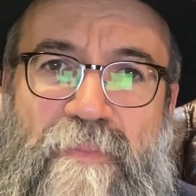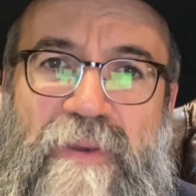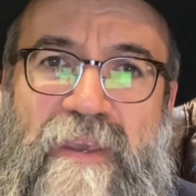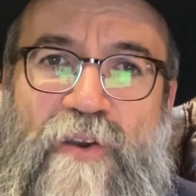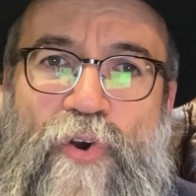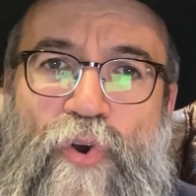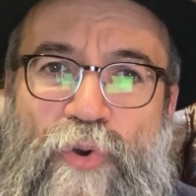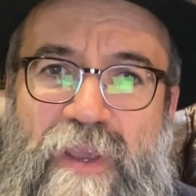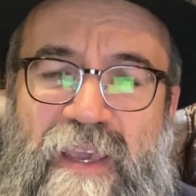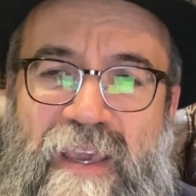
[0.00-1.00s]
be
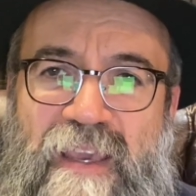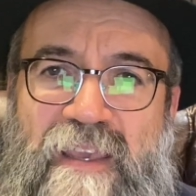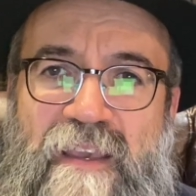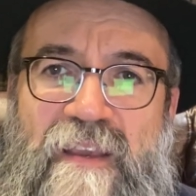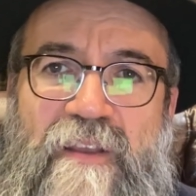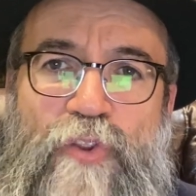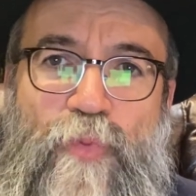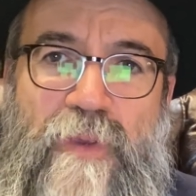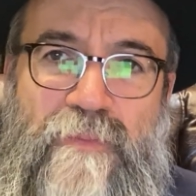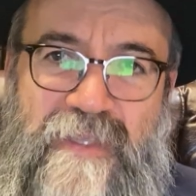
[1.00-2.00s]
okay to
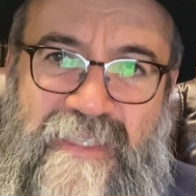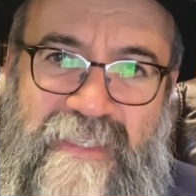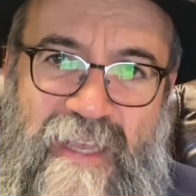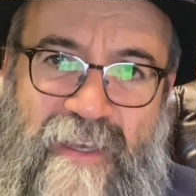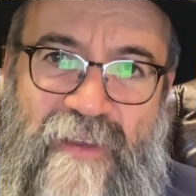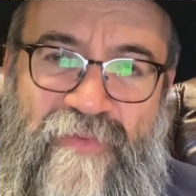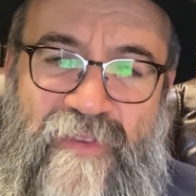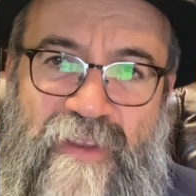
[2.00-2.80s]
be metzaref